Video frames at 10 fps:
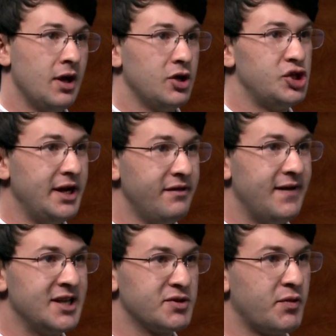J.D.
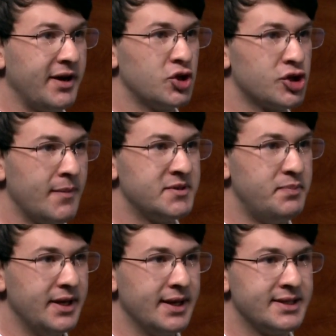Vance was one of Trump's
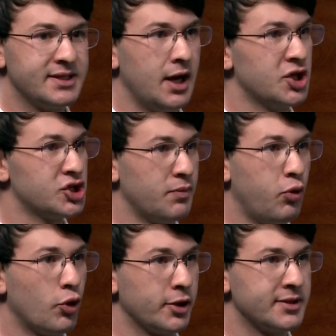biggest
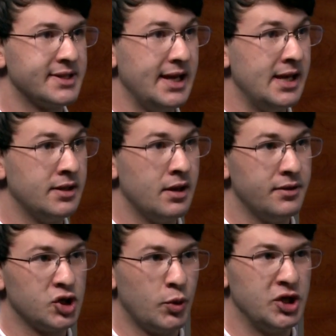supporters in
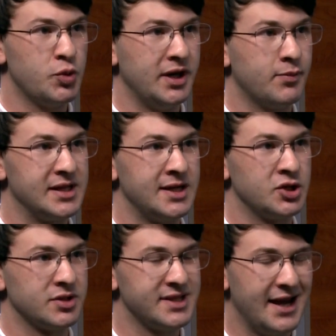the 2020
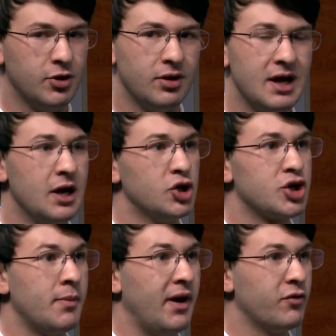presidential cycle.
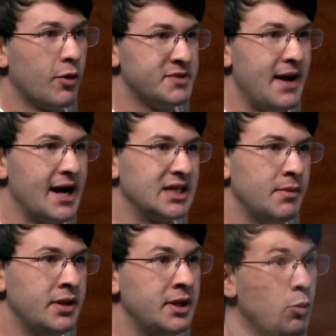Trump, of course, backed
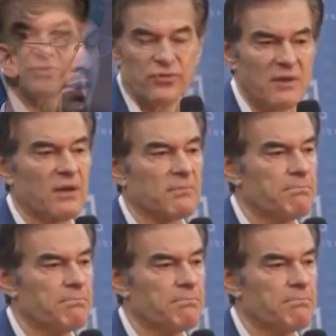him and he won that race.